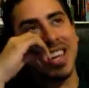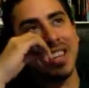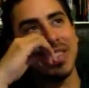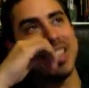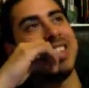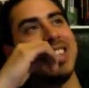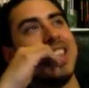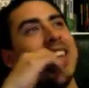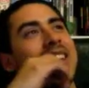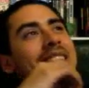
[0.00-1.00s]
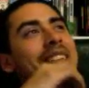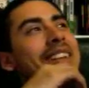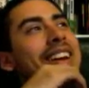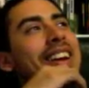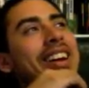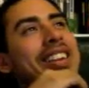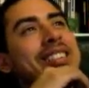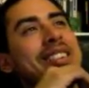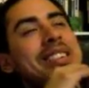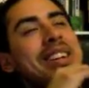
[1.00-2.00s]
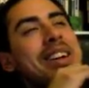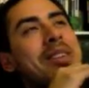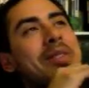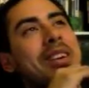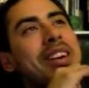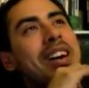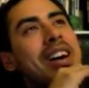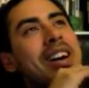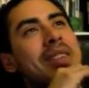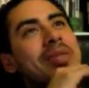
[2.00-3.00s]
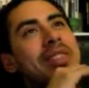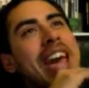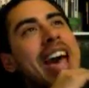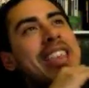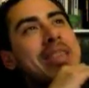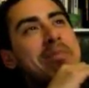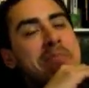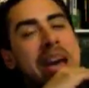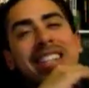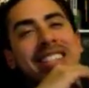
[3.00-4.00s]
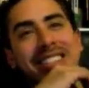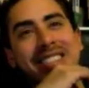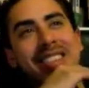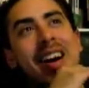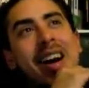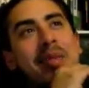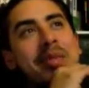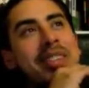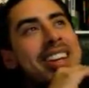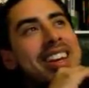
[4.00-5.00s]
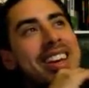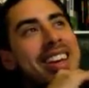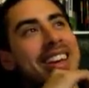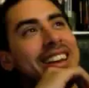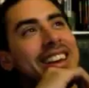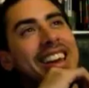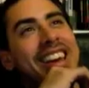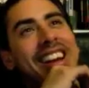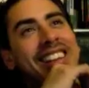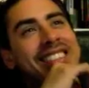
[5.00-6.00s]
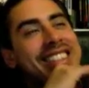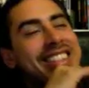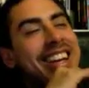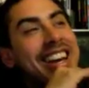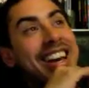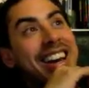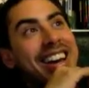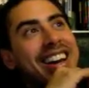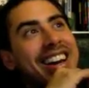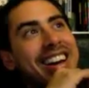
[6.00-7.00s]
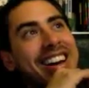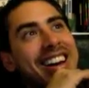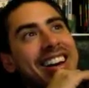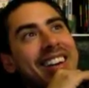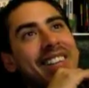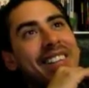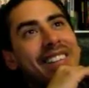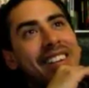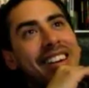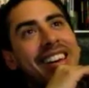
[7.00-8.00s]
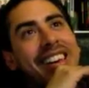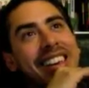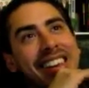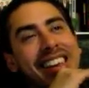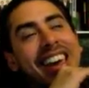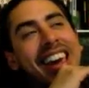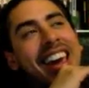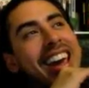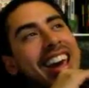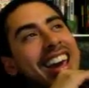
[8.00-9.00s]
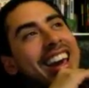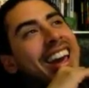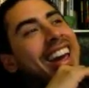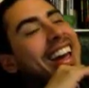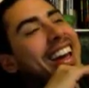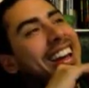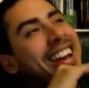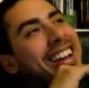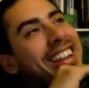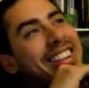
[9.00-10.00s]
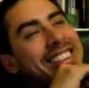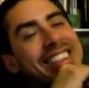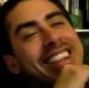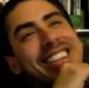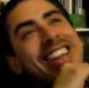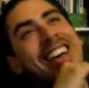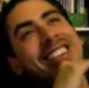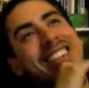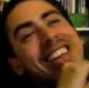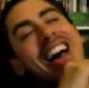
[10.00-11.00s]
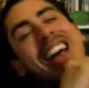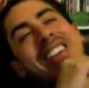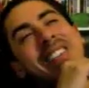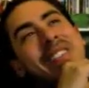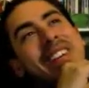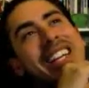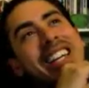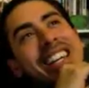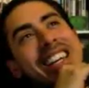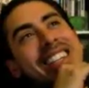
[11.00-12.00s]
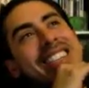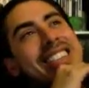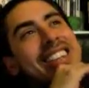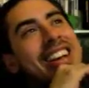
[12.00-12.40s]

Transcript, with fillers: can be CEO. So he took over um, Kathy Bates's job, and I'm just like, okay, that's that's that was kind of funny, I guess.